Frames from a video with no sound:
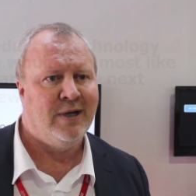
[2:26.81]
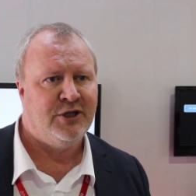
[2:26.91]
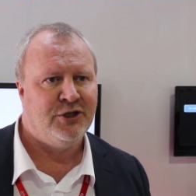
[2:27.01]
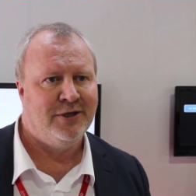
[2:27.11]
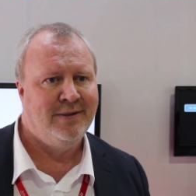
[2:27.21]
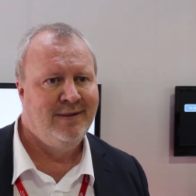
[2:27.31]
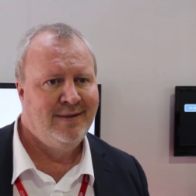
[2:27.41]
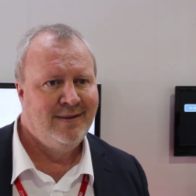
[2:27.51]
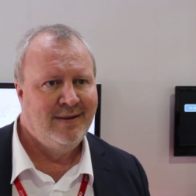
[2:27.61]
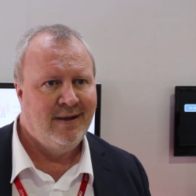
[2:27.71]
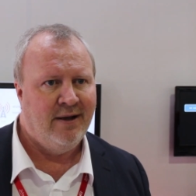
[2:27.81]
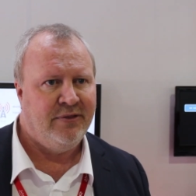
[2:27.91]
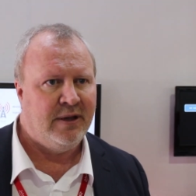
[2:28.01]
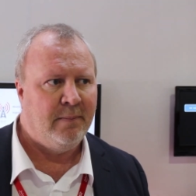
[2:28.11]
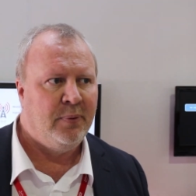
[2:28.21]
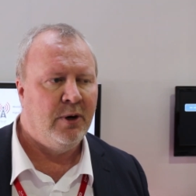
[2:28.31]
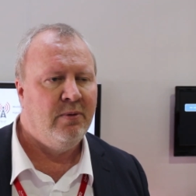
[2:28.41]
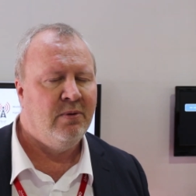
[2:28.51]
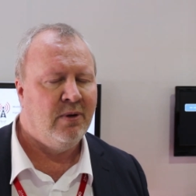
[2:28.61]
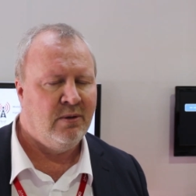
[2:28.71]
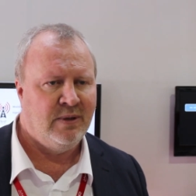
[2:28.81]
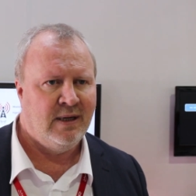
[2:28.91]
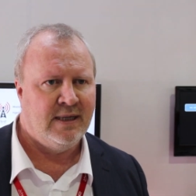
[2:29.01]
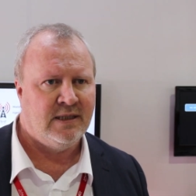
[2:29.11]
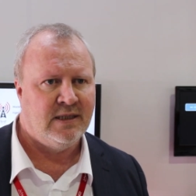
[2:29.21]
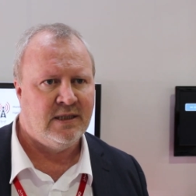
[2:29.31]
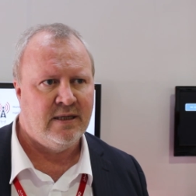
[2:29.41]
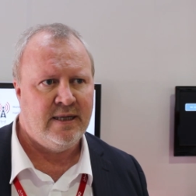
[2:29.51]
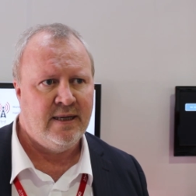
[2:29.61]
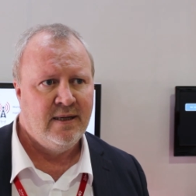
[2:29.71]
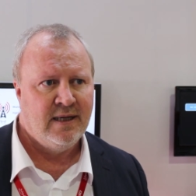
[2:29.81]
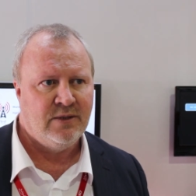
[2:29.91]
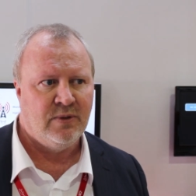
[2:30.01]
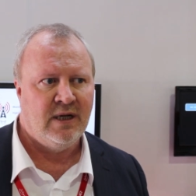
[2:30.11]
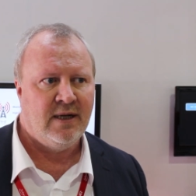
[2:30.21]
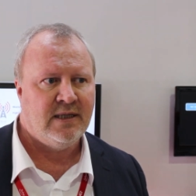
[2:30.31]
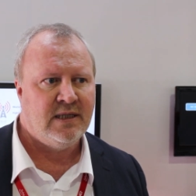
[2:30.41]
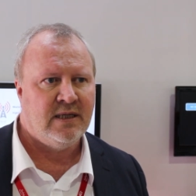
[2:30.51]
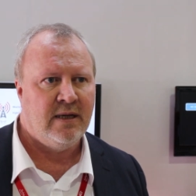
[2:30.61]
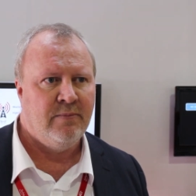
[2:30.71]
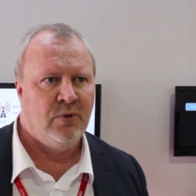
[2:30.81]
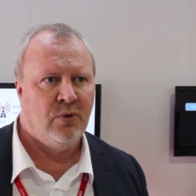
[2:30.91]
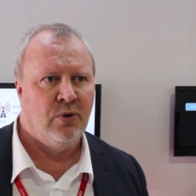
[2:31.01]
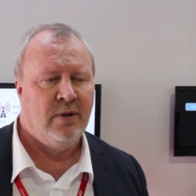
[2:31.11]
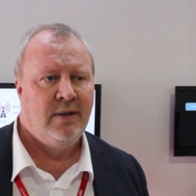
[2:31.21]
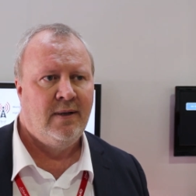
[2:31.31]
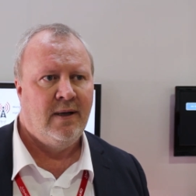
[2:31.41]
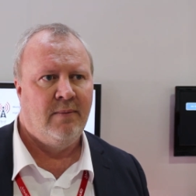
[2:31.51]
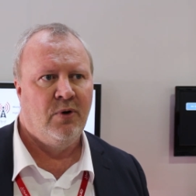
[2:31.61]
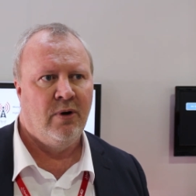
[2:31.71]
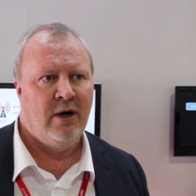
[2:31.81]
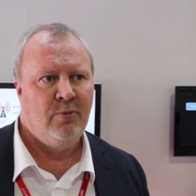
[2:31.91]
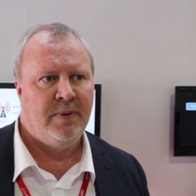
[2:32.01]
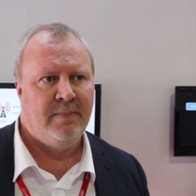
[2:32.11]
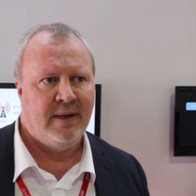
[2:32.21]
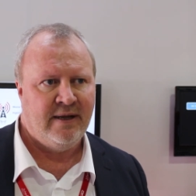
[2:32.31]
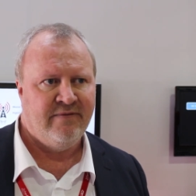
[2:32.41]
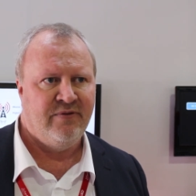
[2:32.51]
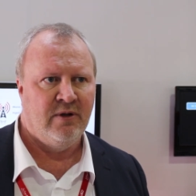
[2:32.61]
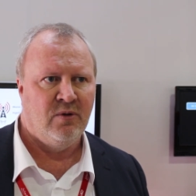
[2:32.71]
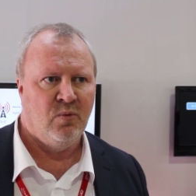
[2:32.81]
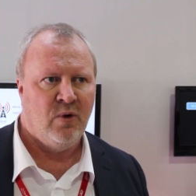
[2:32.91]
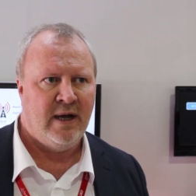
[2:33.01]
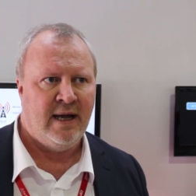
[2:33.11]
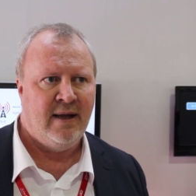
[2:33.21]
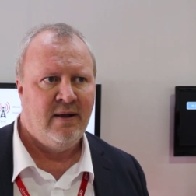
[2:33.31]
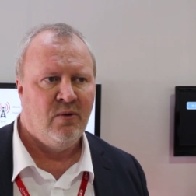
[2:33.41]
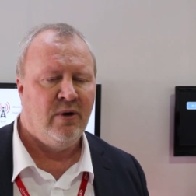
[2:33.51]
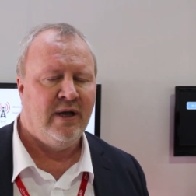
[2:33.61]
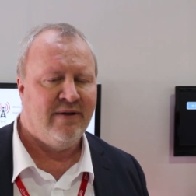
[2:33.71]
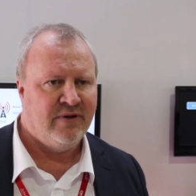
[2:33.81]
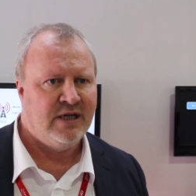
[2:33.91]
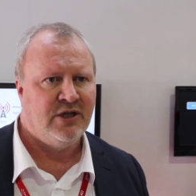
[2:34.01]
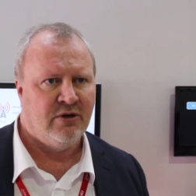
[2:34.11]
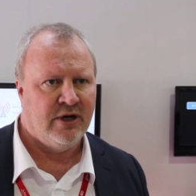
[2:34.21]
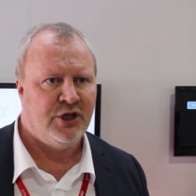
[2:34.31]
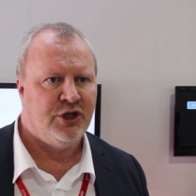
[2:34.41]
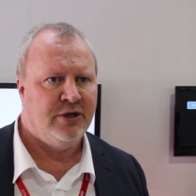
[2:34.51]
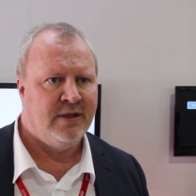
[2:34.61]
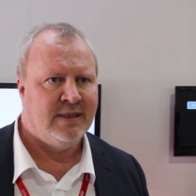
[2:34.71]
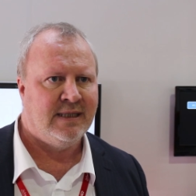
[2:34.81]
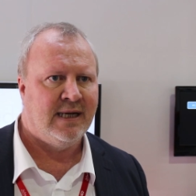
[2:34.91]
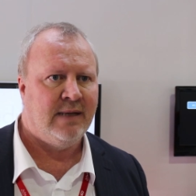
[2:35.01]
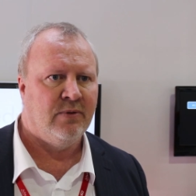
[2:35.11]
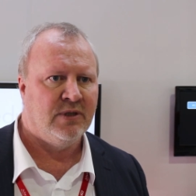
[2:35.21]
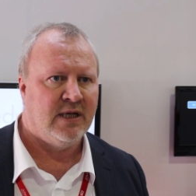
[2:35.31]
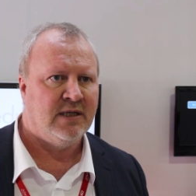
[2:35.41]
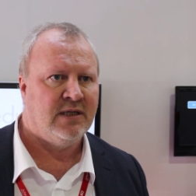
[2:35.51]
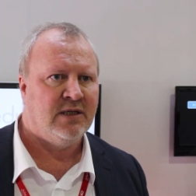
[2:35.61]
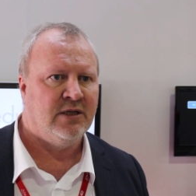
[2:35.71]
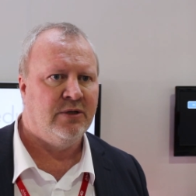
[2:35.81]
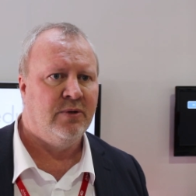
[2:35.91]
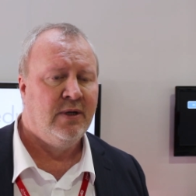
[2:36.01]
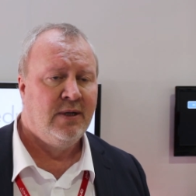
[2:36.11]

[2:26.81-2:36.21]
question. I think probably what we'd like to see is we'd like to see a more a more open playing field where we have an integration that enables us to,